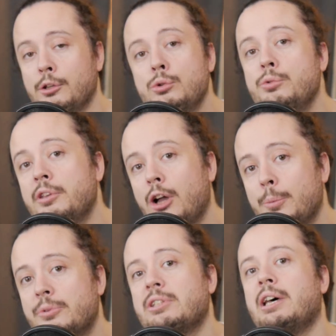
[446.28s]
I knew the
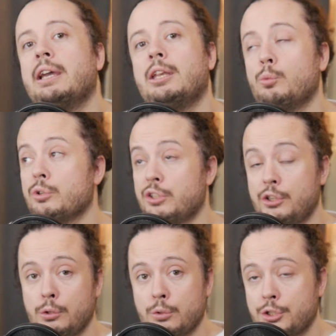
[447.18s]
upside was
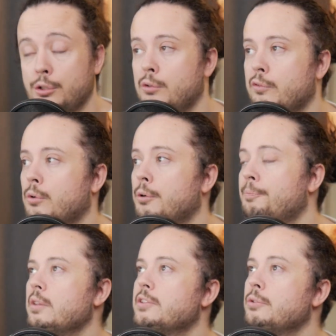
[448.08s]
huge to Q4.
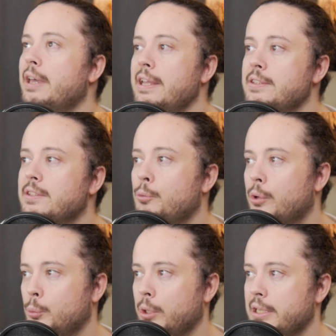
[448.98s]
So that's
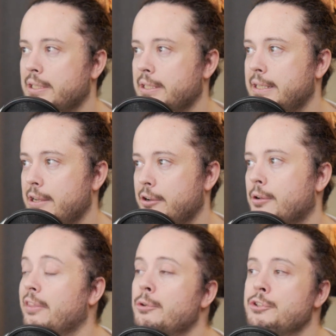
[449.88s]
what I did here.
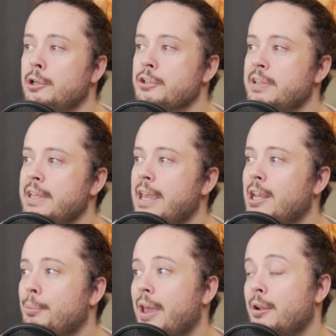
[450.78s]
$1,000 a day
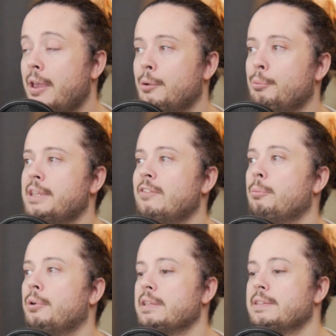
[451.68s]
and a break-even
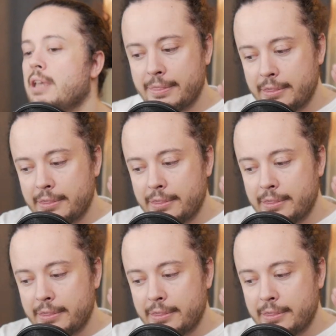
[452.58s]
price.